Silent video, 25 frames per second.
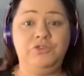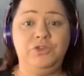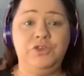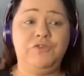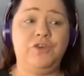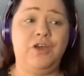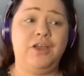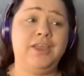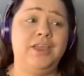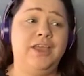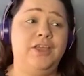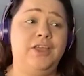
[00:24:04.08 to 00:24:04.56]
when you've
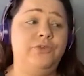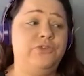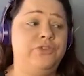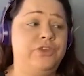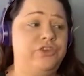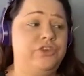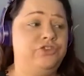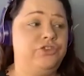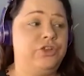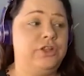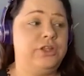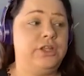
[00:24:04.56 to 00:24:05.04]
got kids with
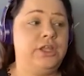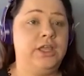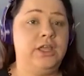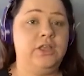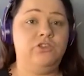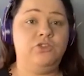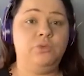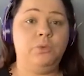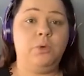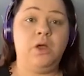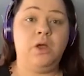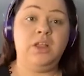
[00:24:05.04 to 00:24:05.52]
additional
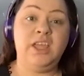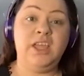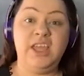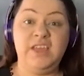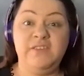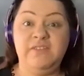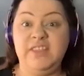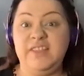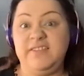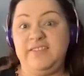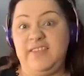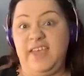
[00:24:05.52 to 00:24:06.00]
needs,
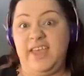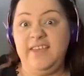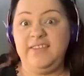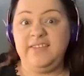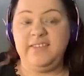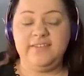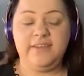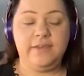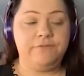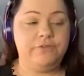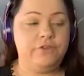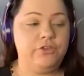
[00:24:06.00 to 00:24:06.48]
even the days
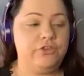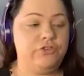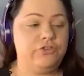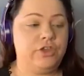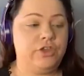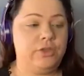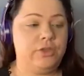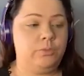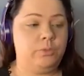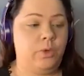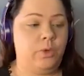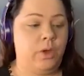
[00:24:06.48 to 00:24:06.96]
are different. So
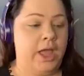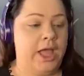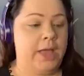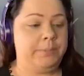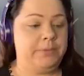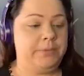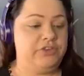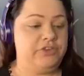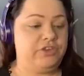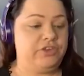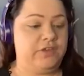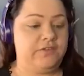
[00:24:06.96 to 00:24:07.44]
what
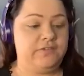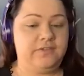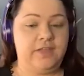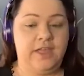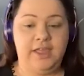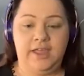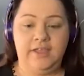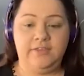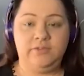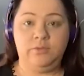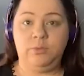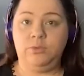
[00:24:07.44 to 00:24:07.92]
happened yesterday
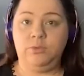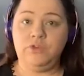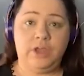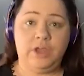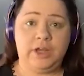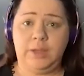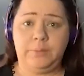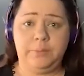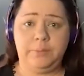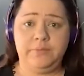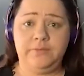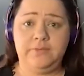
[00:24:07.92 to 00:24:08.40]
isn't what's going
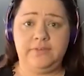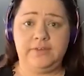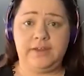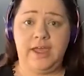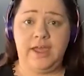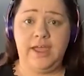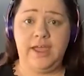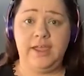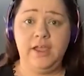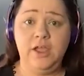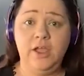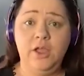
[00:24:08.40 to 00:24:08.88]
to happen
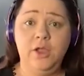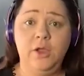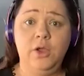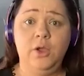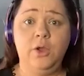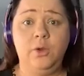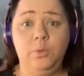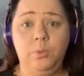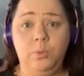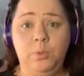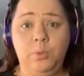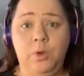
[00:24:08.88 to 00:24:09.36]
today.
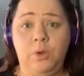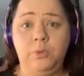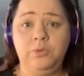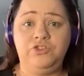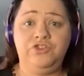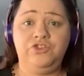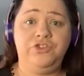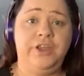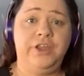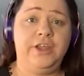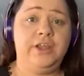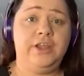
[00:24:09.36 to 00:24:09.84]
What was
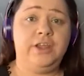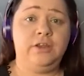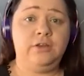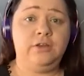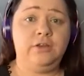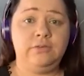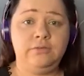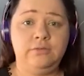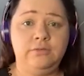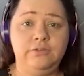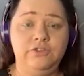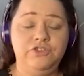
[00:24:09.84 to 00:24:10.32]

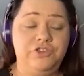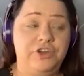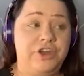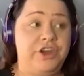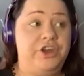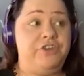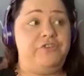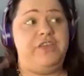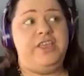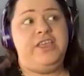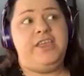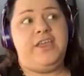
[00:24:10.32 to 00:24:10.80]

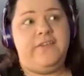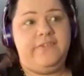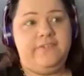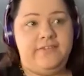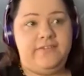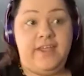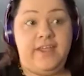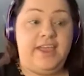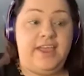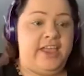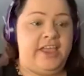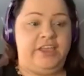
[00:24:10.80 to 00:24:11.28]
triggering
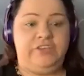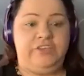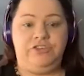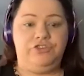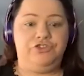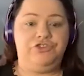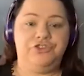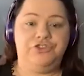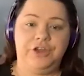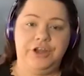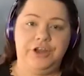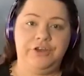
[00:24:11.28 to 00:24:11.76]
yesterday isn't
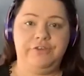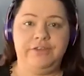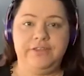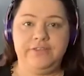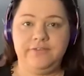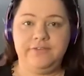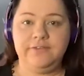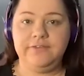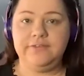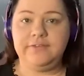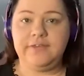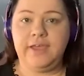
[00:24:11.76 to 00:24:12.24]

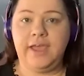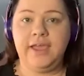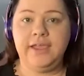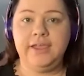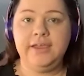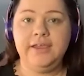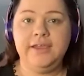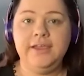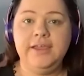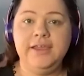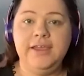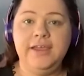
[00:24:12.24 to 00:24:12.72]
triggering today.
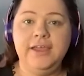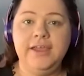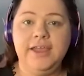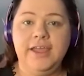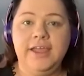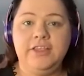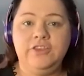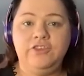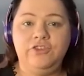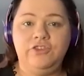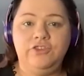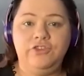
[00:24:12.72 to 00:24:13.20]

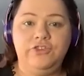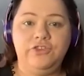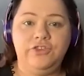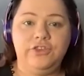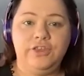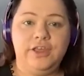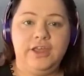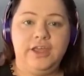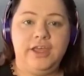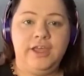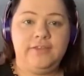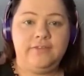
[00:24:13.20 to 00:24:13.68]
It's
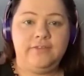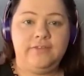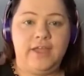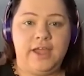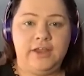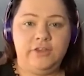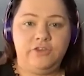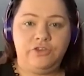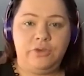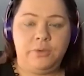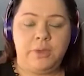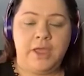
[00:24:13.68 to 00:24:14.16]

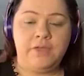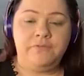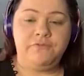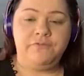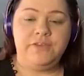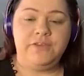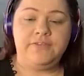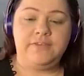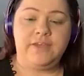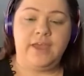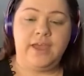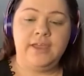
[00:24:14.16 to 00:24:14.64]
so
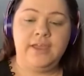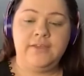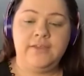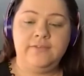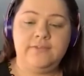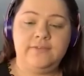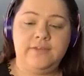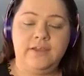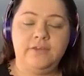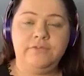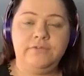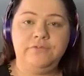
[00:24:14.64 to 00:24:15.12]
every day is
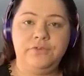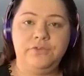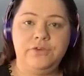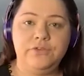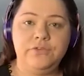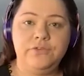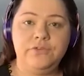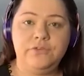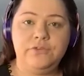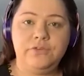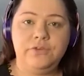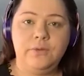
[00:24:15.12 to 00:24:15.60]

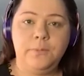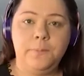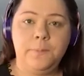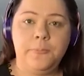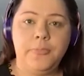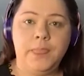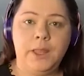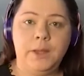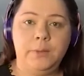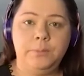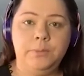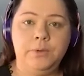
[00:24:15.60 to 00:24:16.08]
different.
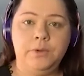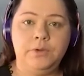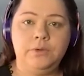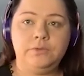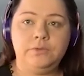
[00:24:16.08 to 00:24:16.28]
But